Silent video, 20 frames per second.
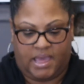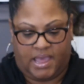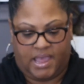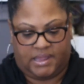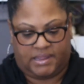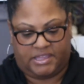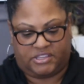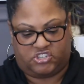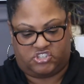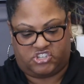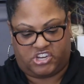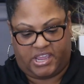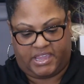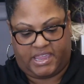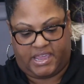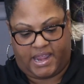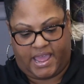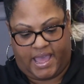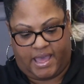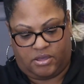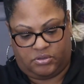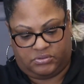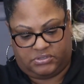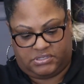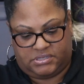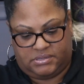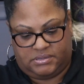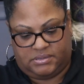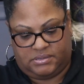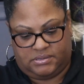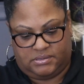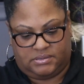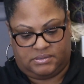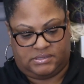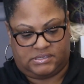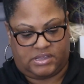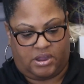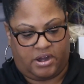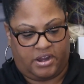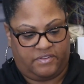and let's check it out.
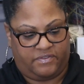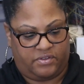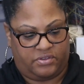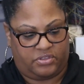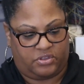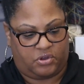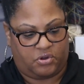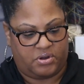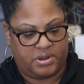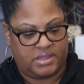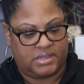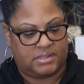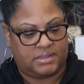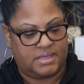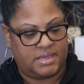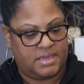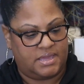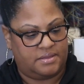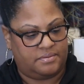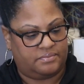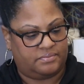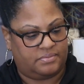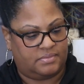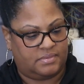Sorry for the crinkling.